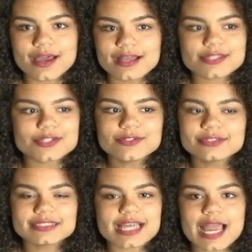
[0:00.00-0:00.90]
a
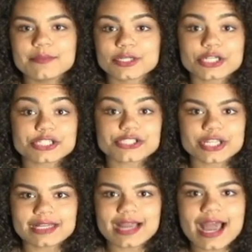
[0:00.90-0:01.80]
student, I'm a
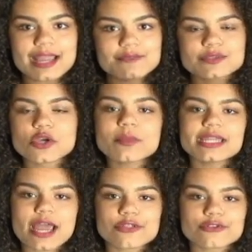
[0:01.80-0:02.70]
Christian, I'm so
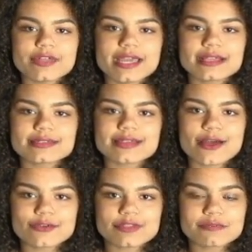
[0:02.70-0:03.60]
many other things
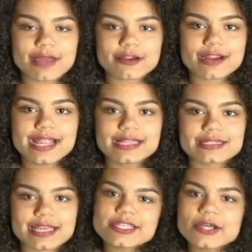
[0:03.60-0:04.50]
other than my
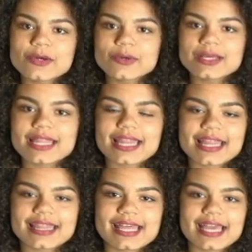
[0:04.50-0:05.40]
race. So
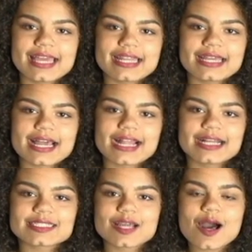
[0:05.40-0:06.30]
then I
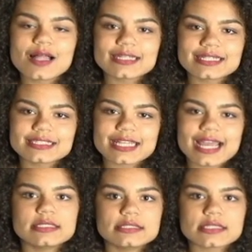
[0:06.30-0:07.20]
got to college
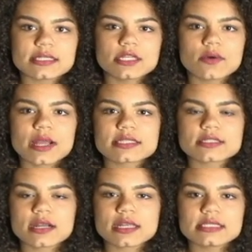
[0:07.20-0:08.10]
and you know I
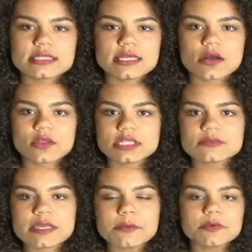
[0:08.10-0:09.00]
started seeing all
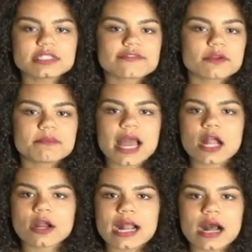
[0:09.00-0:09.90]
these people with different
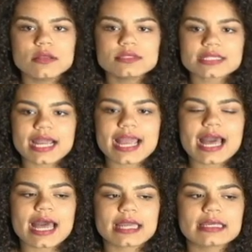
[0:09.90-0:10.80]
backgrounds and I
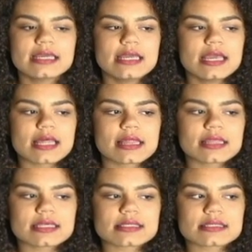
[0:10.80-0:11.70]
had
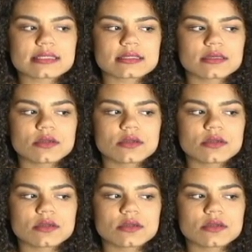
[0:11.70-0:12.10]
this